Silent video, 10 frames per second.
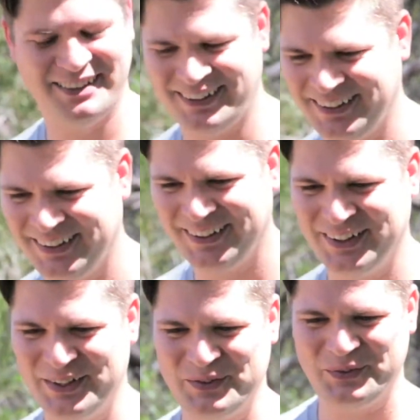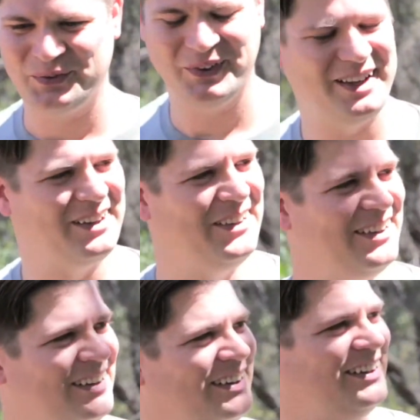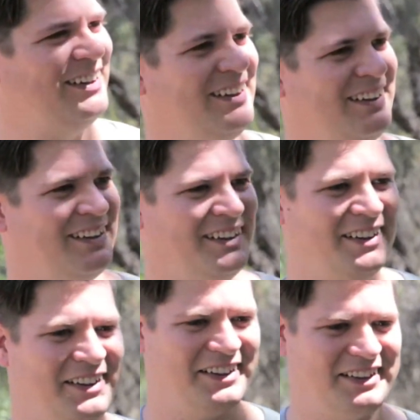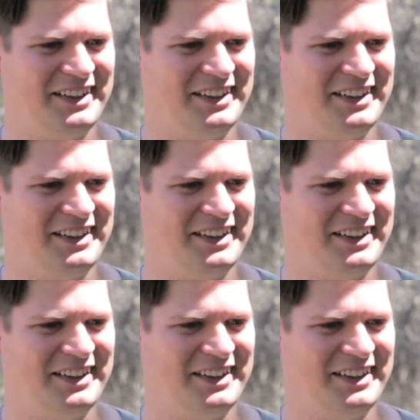Yeah. I mean, it's intense. You think you can handle it?